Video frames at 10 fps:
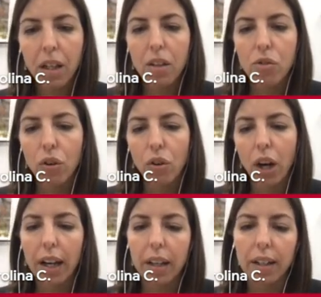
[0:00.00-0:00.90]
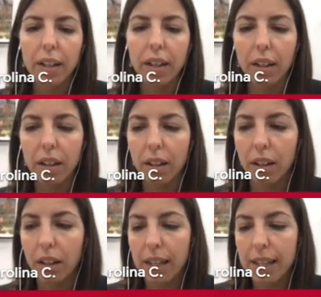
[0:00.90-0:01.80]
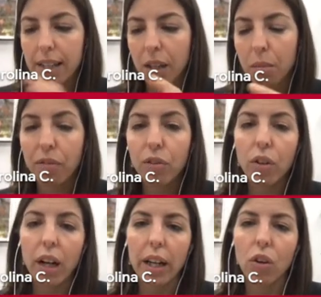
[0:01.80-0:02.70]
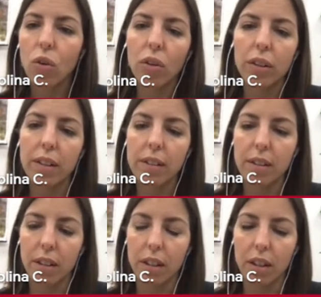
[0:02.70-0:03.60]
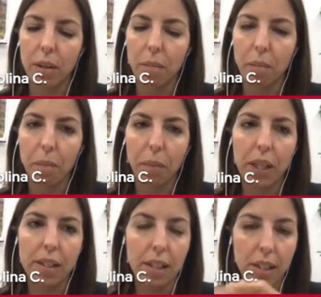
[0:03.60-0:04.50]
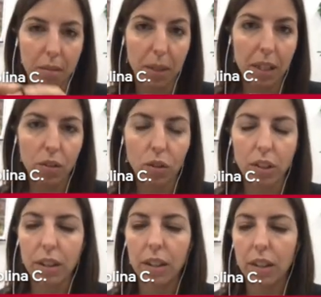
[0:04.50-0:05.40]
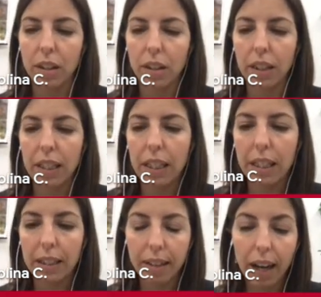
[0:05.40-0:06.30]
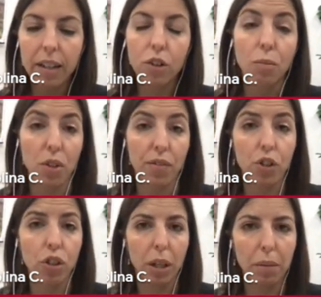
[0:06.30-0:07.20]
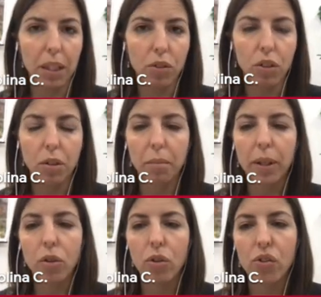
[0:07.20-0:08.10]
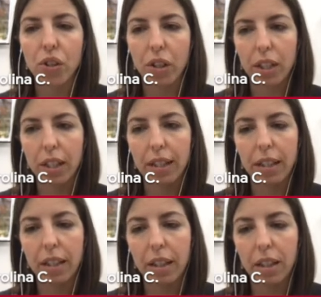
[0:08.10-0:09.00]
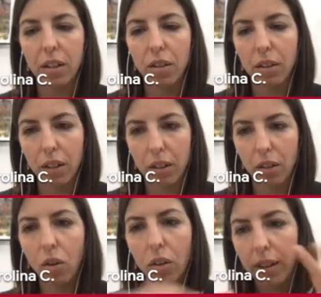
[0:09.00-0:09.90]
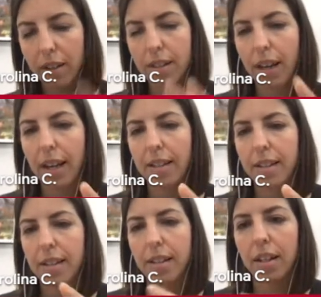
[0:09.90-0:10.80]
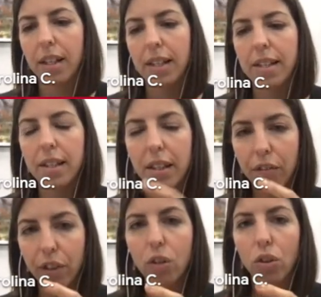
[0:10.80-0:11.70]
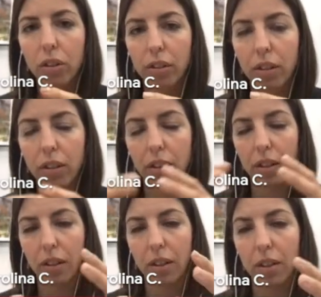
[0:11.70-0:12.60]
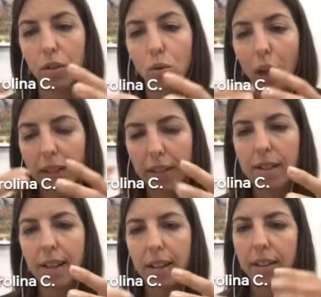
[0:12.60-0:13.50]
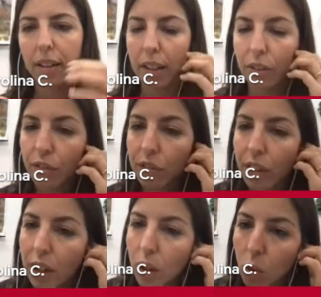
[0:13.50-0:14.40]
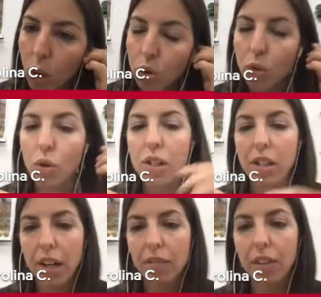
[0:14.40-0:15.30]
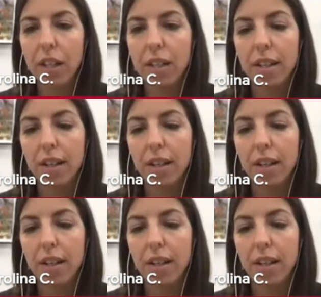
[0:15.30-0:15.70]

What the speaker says: So I, as I said before, I call this method indirect observational method because in all these cases it's difficult to understand if what you observe is